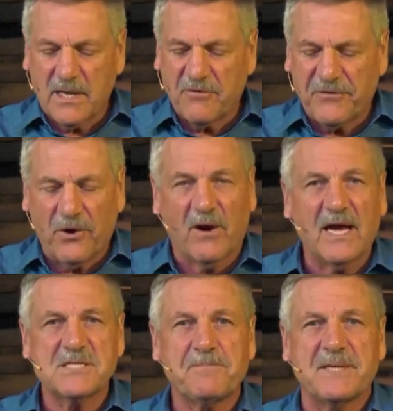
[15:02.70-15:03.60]
if your
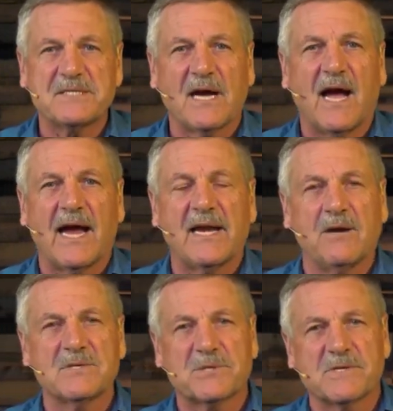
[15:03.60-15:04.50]
husband died,
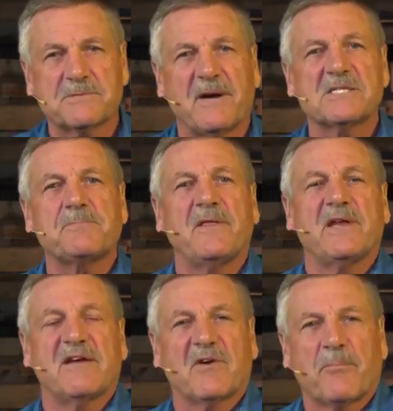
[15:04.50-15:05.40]
it was the
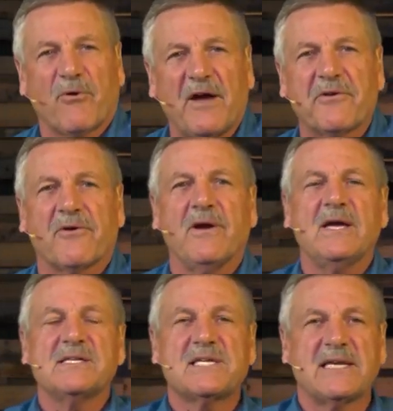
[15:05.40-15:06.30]
responsibility of a brother
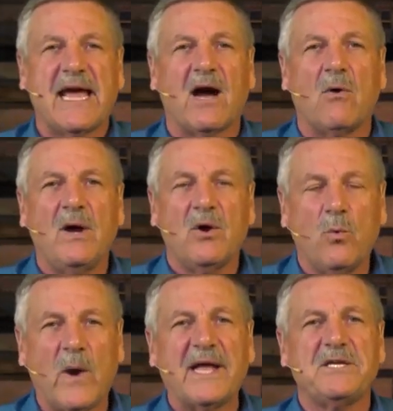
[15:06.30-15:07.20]
to now
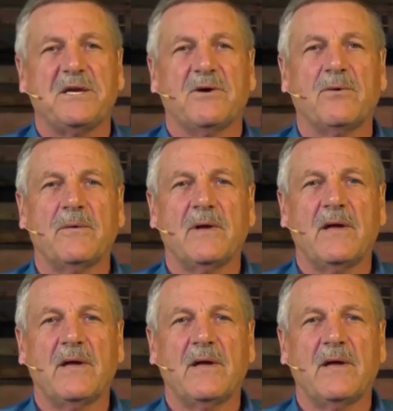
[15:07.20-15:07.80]
wed you.